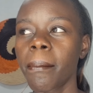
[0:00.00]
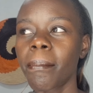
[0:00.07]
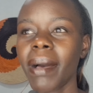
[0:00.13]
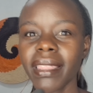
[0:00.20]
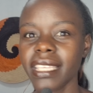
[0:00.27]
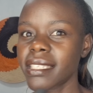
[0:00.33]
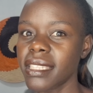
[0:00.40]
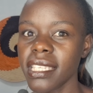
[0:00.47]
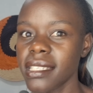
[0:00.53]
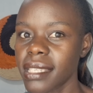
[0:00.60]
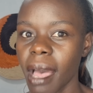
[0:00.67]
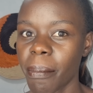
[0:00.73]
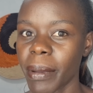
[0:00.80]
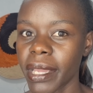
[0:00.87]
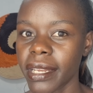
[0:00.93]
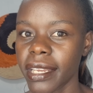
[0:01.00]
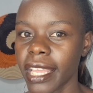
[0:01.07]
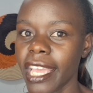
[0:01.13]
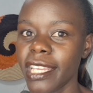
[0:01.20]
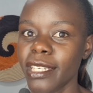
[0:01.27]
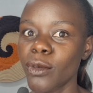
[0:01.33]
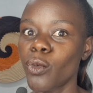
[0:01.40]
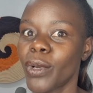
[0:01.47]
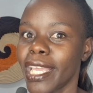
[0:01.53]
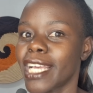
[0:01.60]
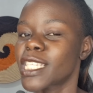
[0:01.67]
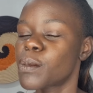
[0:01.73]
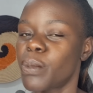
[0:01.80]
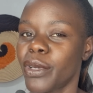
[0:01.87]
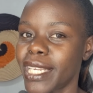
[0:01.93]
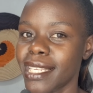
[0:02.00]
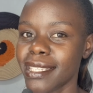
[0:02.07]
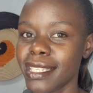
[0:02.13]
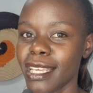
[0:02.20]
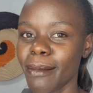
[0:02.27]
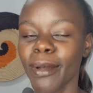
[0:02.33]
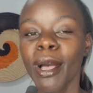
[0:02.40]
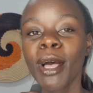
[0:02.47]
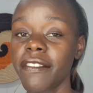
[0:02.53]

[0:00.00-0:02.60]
But these things happen and we experience them.